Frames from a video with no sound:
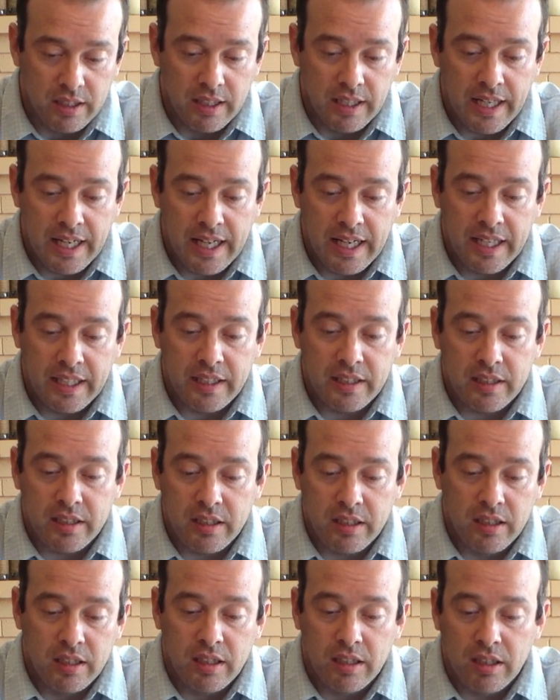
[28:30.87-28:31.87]
and
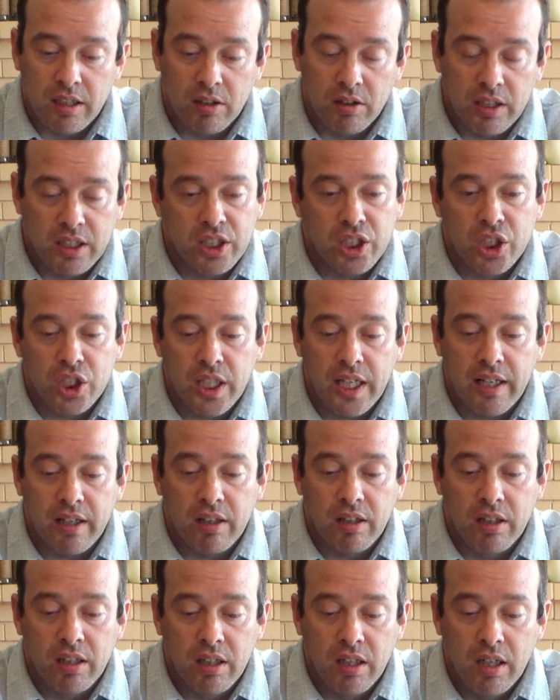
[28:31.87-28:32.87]
click
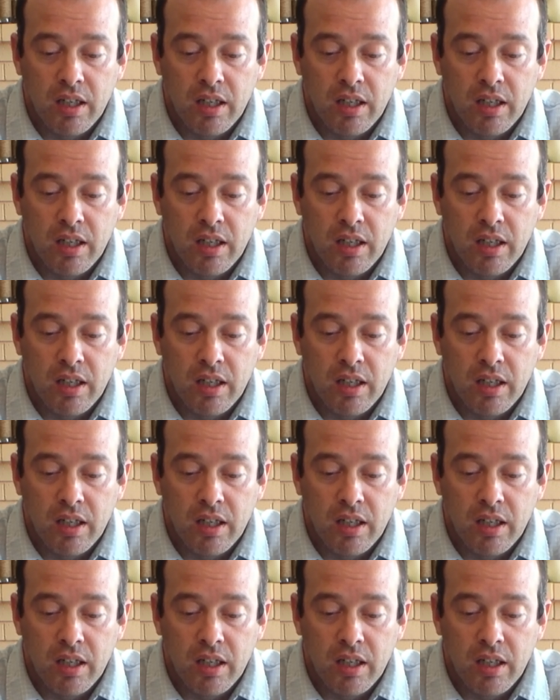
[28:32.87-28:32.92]
share.